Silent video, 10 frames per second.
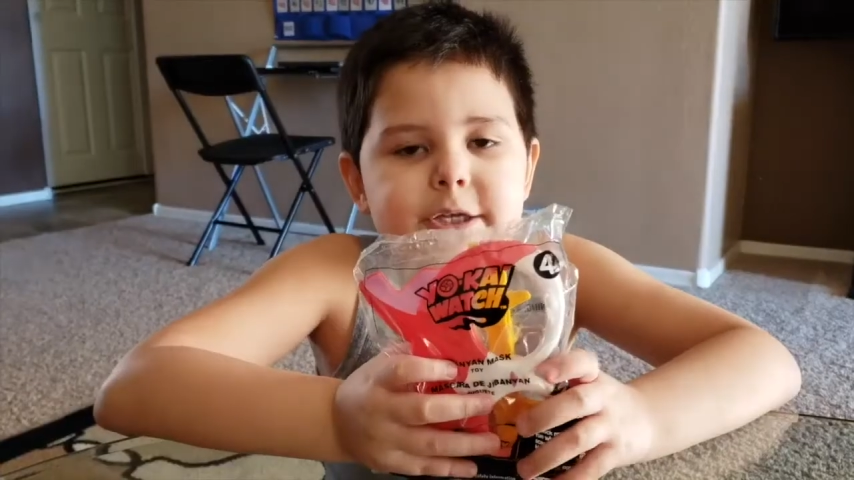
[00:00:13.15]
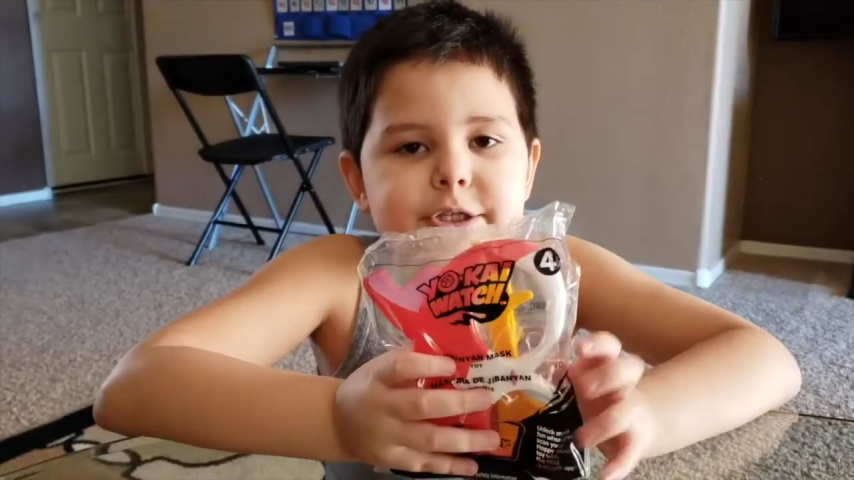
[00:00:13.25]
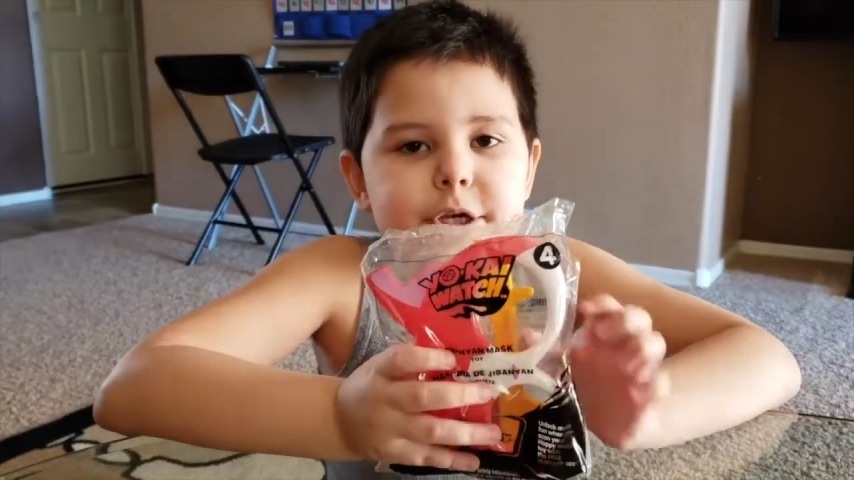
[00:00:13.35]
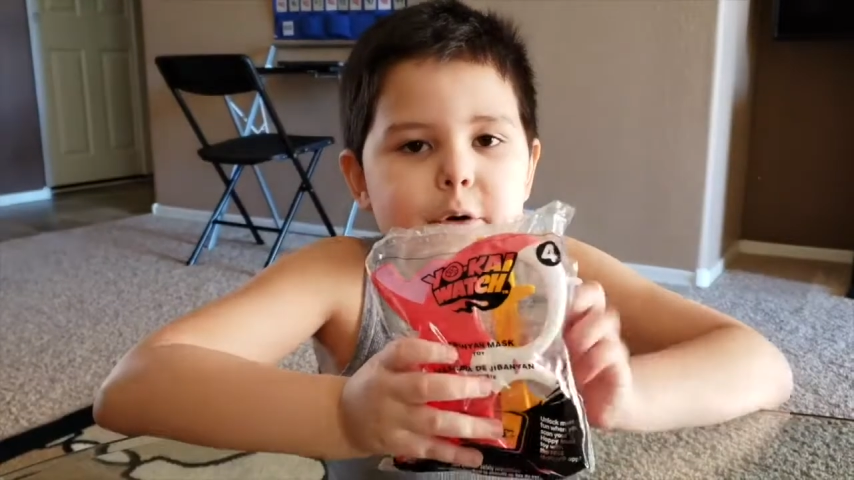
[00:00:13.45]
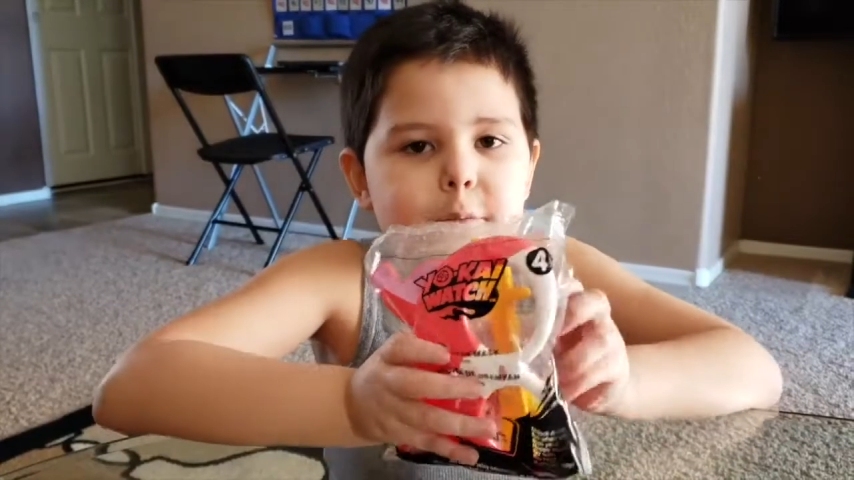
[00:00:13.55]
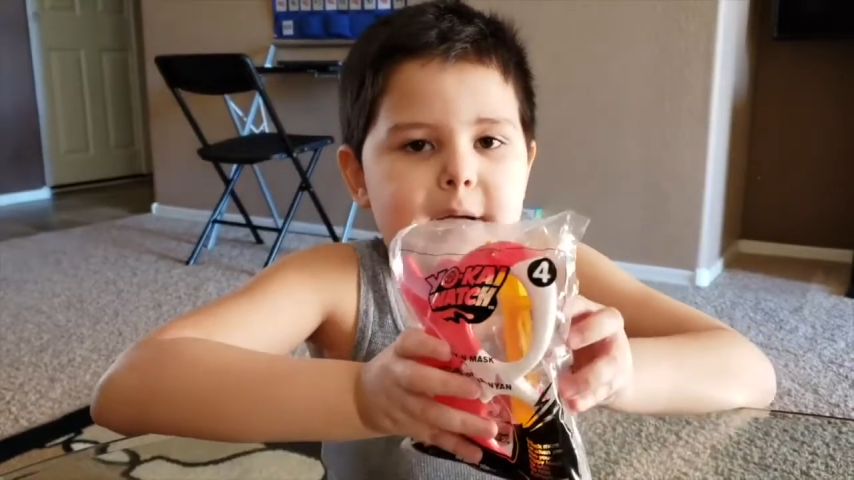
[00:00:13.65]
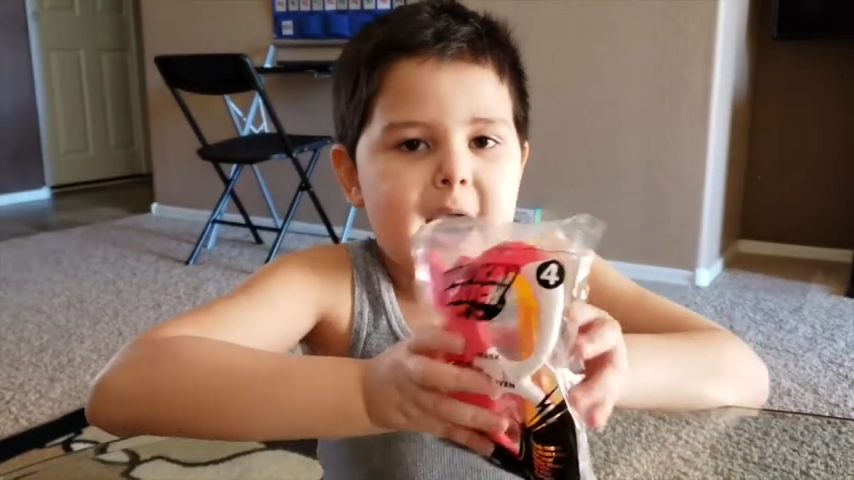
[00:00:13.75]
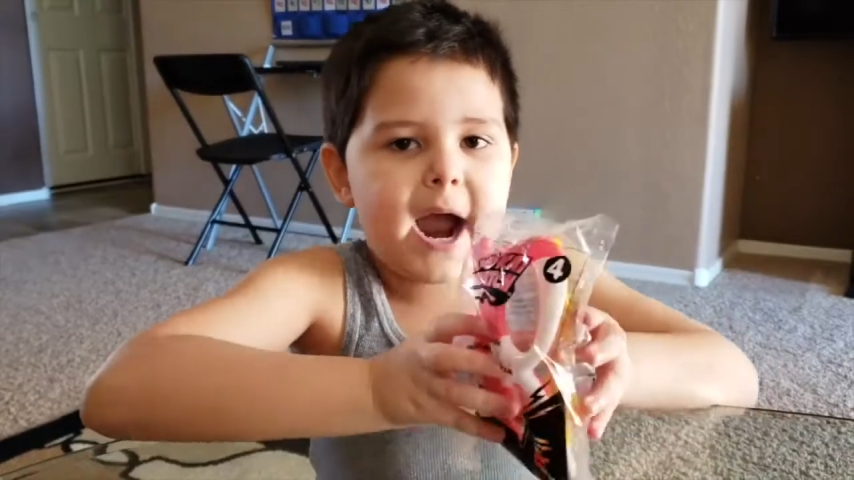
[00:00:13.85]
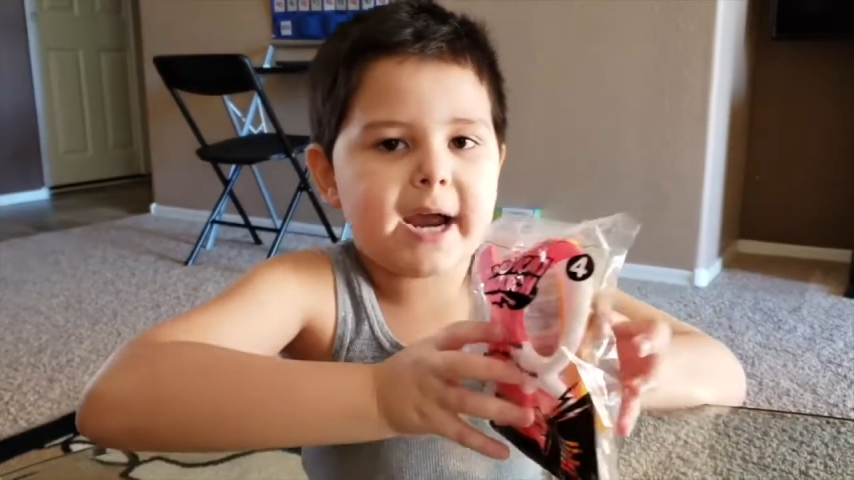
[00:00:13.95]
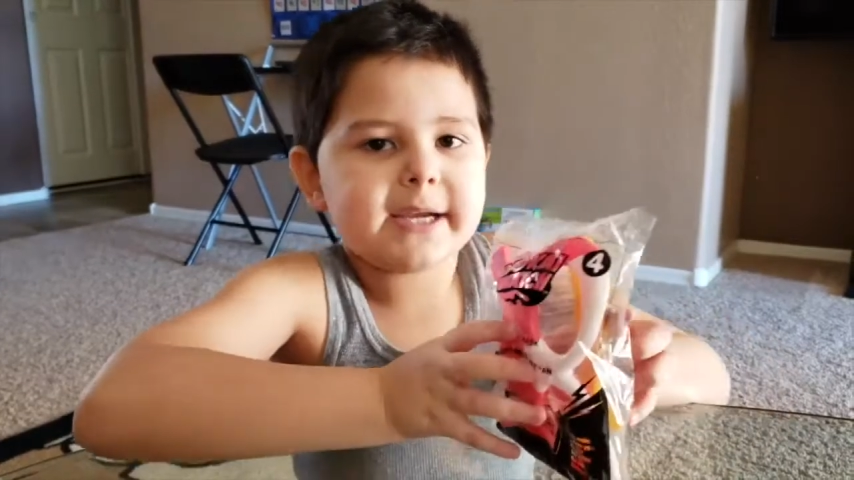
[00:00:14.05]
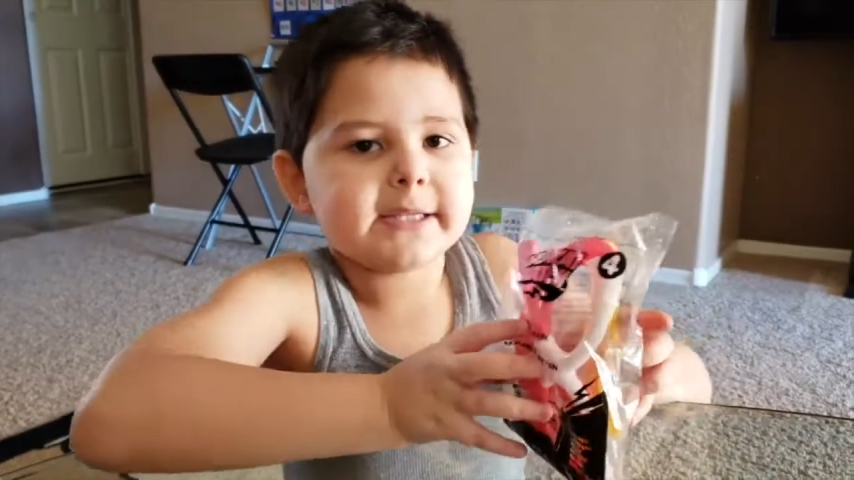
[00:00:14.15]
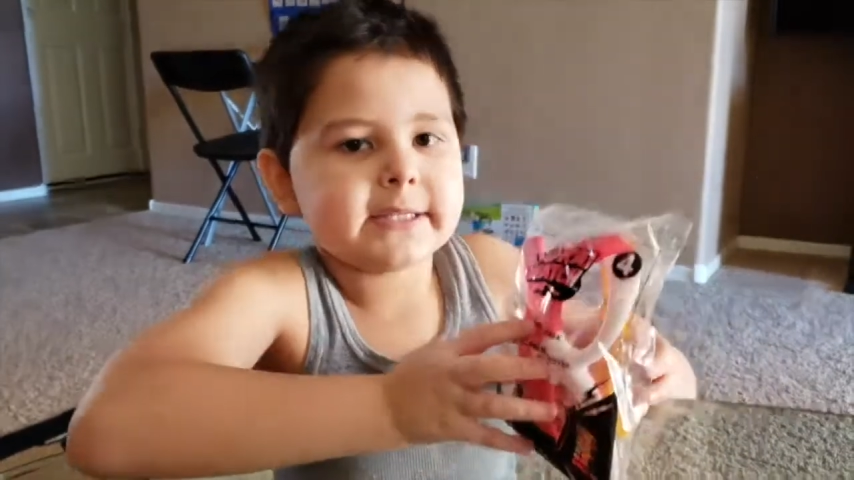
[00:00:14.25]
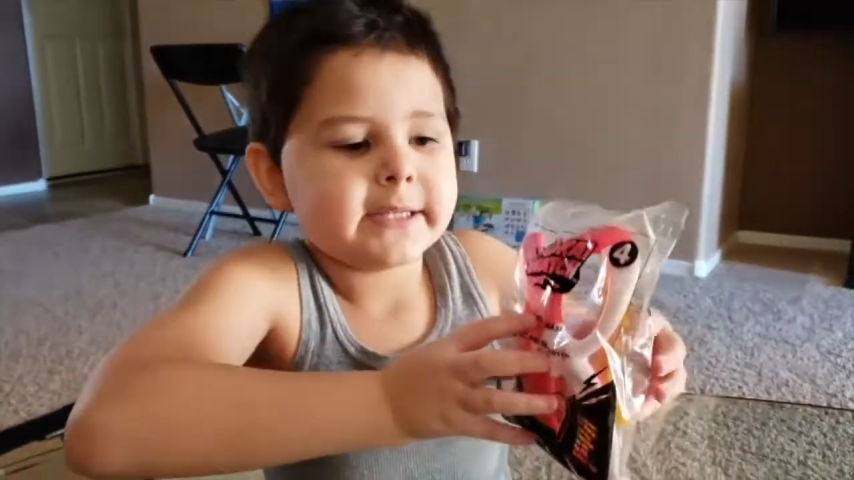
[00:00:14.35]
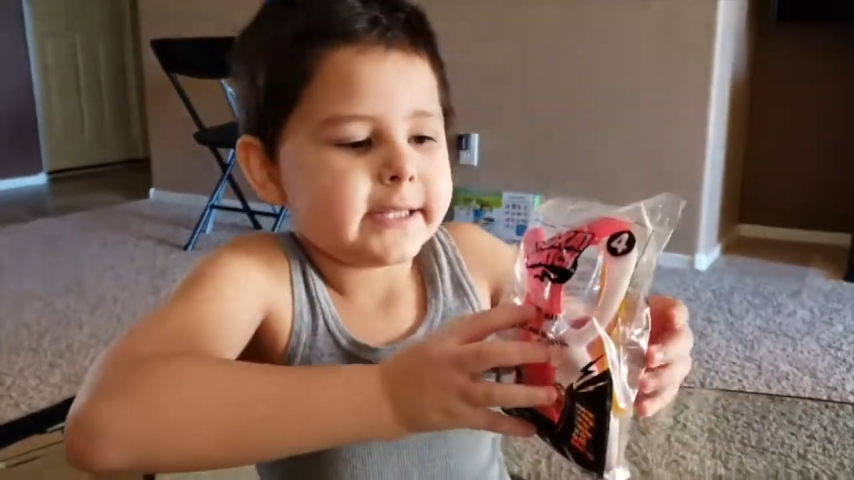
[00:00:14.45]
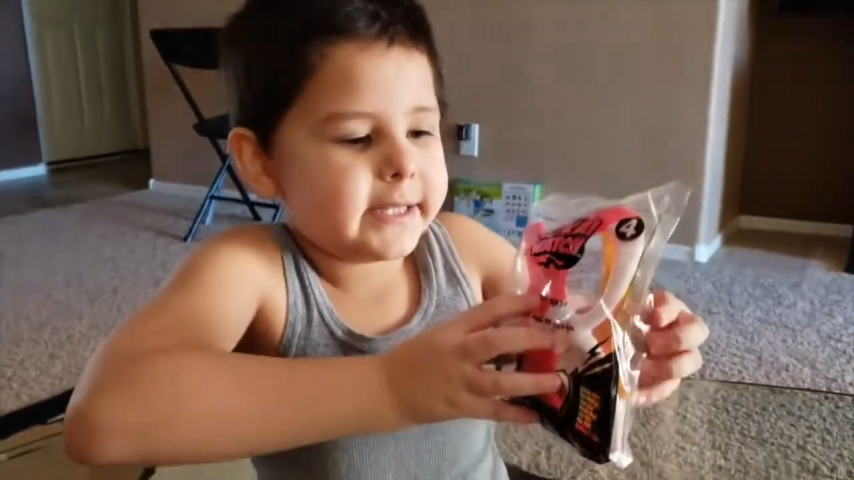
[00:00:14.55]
So guys,